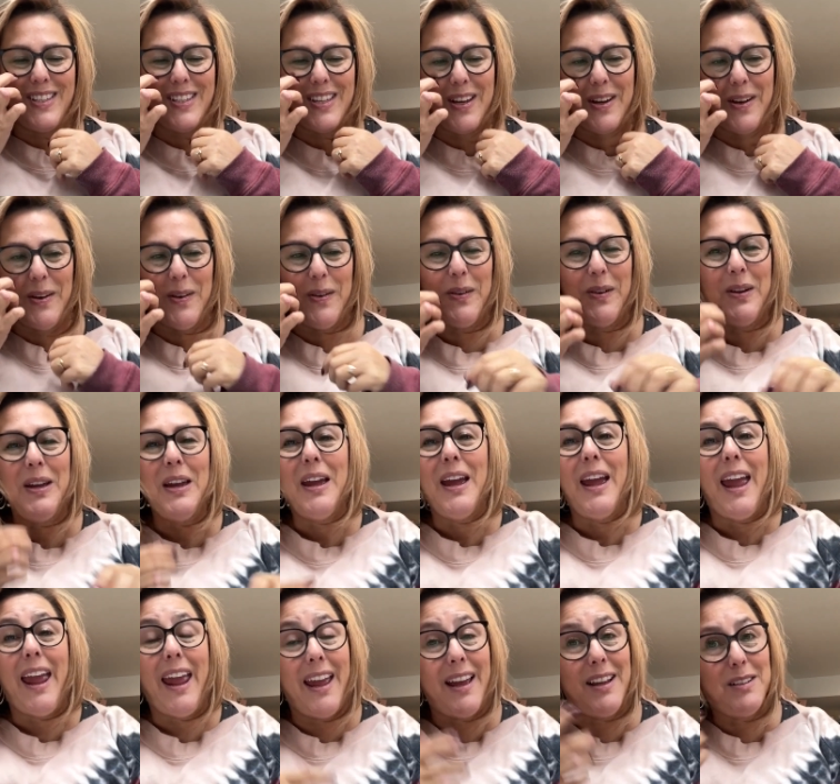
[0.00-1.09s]
So,
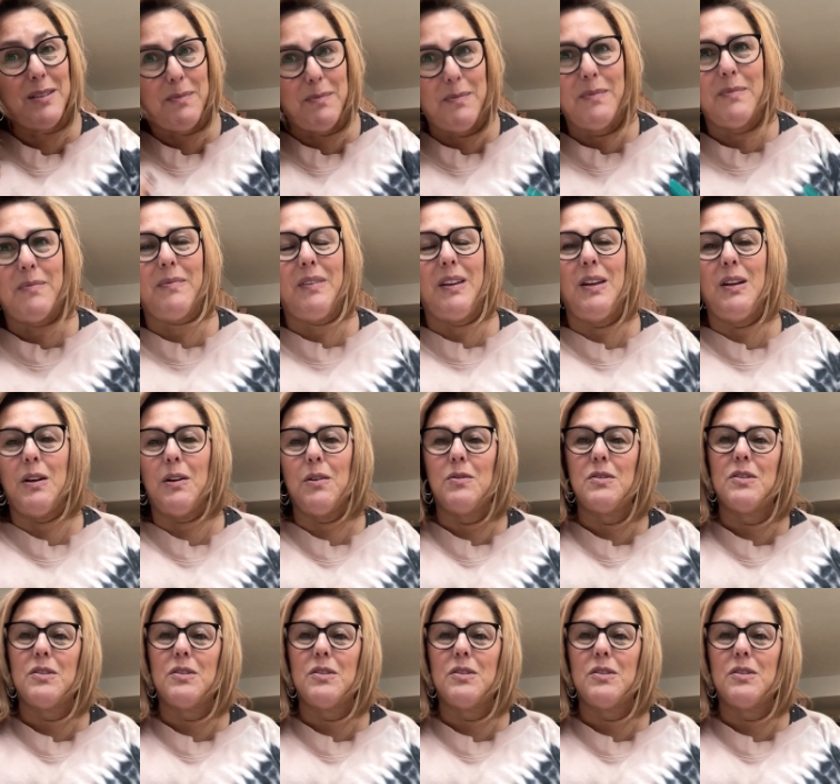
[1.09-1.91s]
and, you know,